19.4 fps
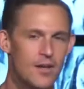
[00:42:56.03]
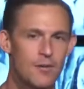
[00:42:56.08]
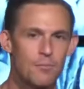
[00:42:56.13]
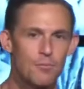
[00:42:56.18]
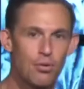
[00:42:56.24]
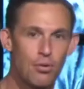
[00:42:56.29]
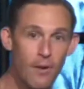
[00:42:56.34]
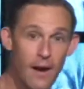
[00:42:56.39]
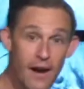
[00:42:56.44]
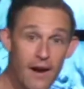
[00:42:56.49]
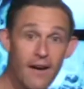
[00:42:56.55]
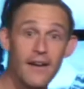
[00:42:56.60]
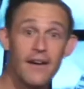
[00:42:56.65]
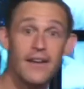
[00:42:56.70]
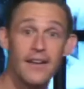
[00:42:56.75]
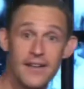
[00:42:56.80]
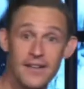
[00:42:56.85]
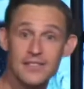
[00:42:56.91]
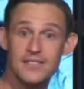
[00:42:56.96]
Prayer
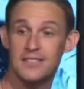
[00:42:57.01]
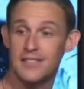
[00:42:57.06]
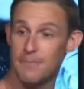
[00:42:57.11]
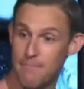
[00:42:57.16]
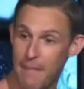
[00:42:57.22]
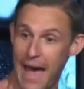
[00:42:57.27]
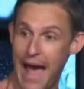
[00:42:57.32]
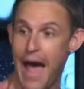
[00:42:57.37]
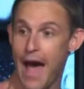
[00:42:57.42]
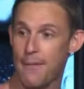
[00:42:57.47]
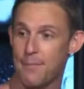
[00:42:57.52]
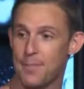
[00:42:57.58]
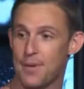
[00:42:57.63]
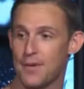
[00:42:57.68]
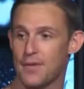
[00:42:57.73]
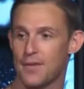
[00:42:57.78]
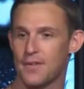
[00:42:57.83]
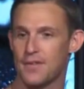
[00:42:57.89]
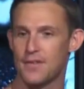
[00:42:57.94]
is the map
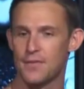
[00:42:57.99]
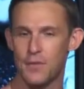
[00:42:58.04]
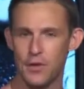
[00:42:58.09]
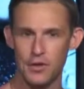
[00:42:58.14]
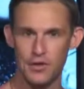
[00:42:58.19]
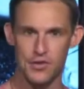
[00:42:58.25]
for your